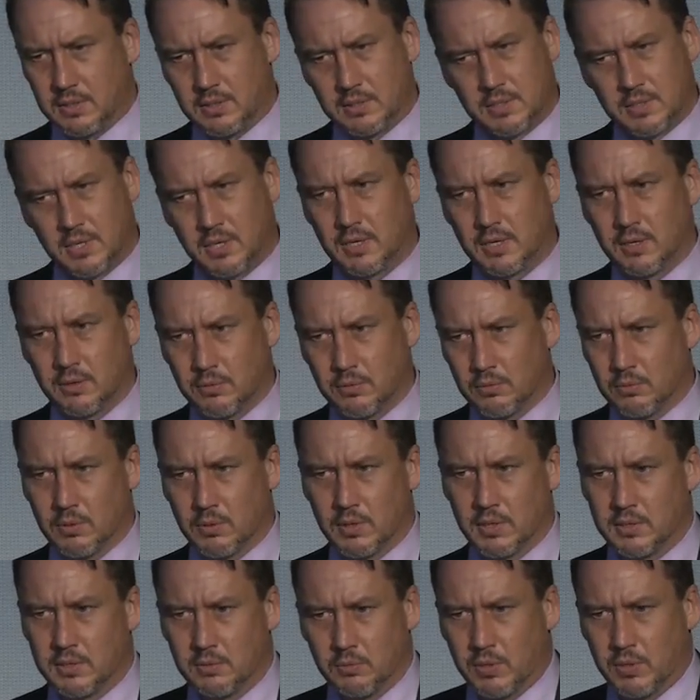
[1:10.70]
Tell you
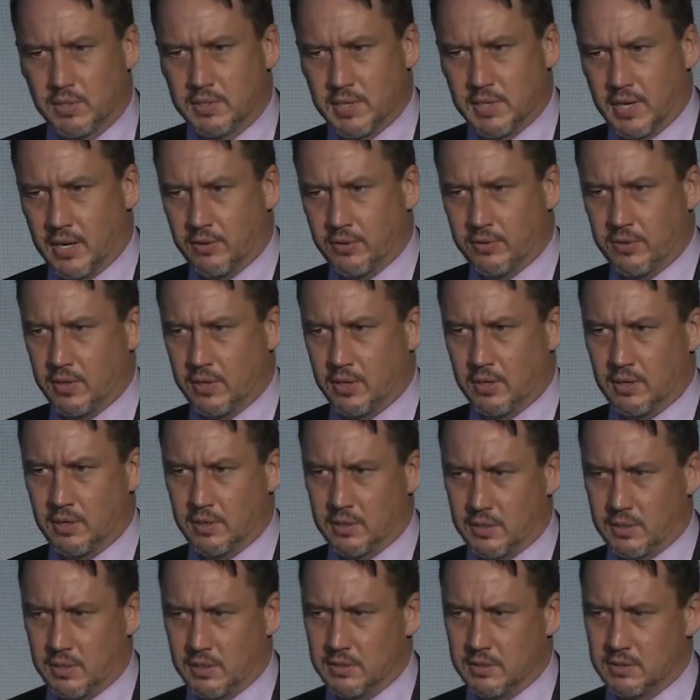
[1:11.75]
what's out there,
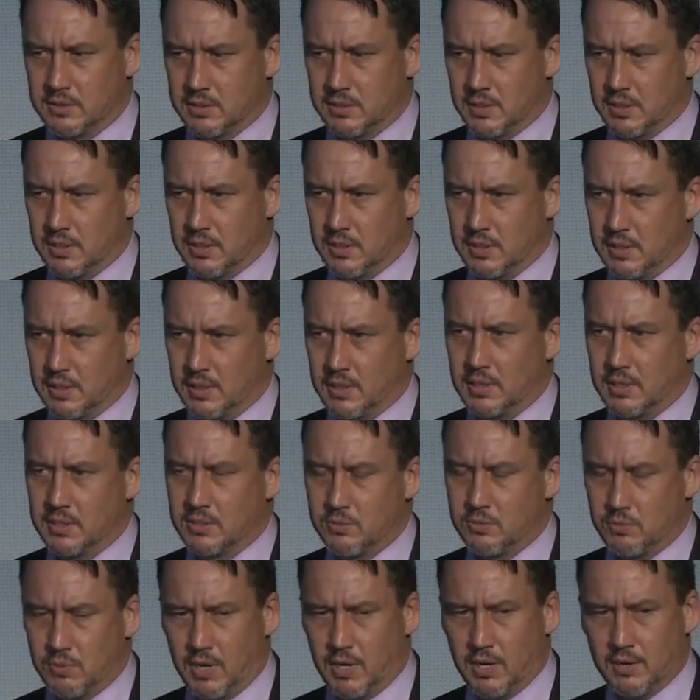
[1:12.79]
because it is
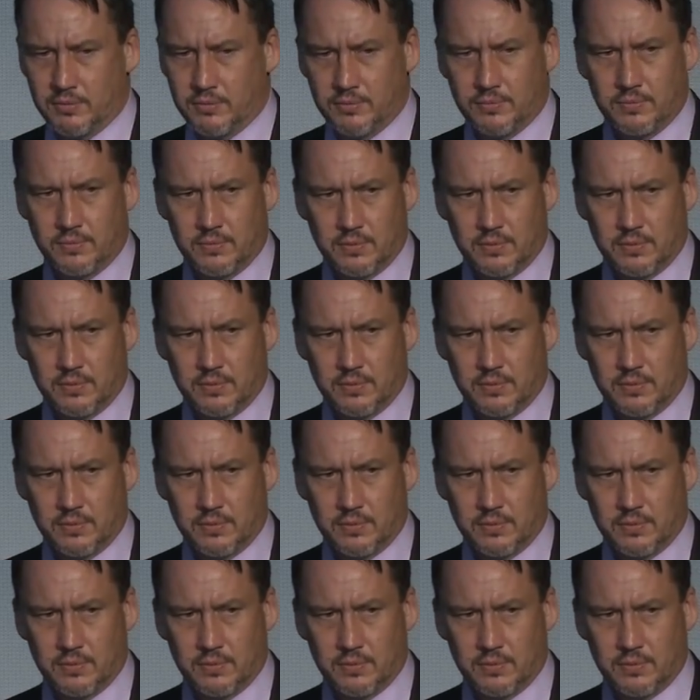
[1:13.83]
rough.